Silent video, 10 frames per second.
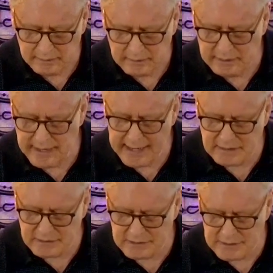
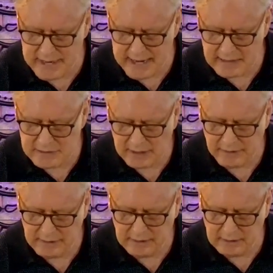dates and days, I
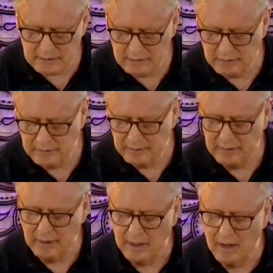think,
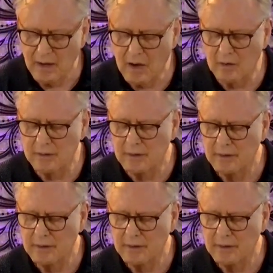on